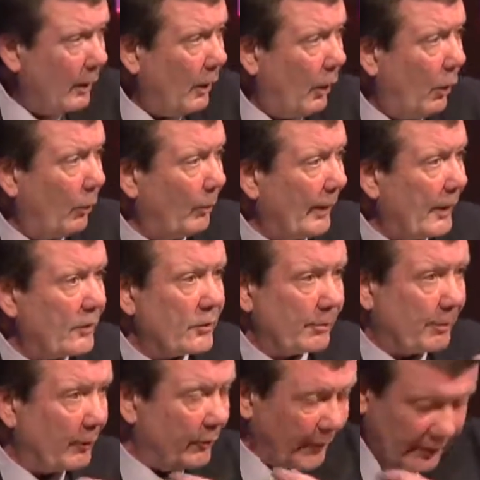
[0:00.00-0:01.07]
a whole range of
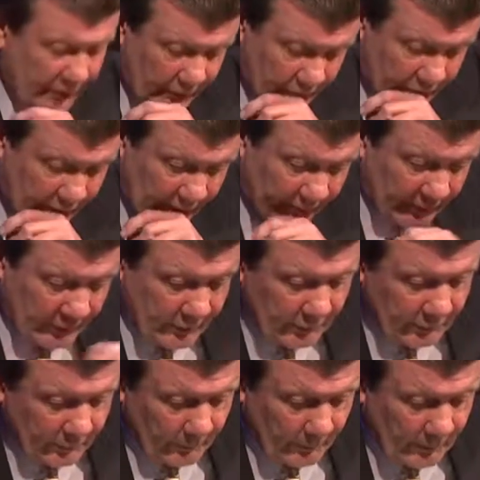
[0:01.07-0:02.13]
professional services from